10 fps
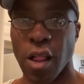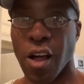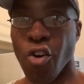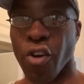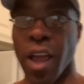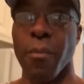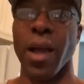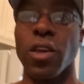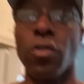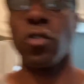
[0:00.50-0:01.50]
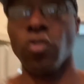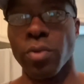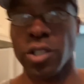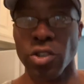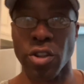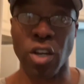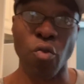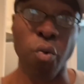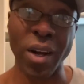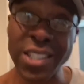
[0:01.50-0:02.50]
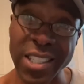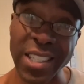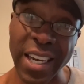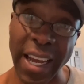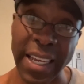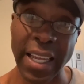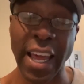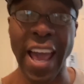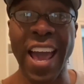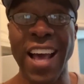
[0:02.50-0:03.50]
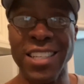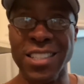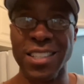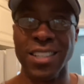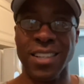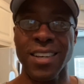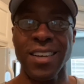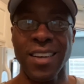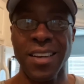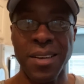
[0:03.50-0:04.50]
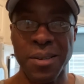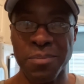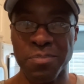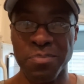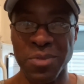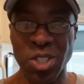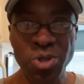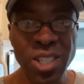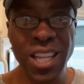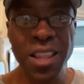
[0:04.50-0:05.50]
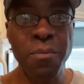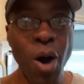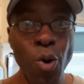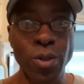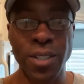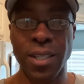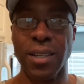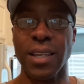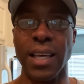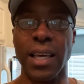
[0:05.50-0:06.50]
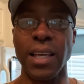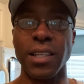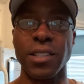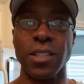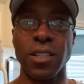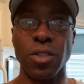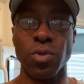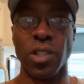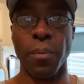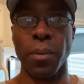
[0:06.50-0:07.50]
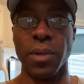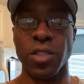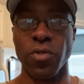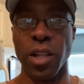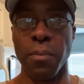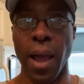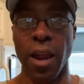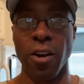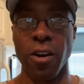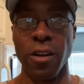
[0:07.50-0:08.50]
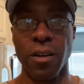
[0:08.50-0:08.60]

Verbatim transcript: Okay, my YouTubers, so the question that I get asked usually the most is, do supplements really matter?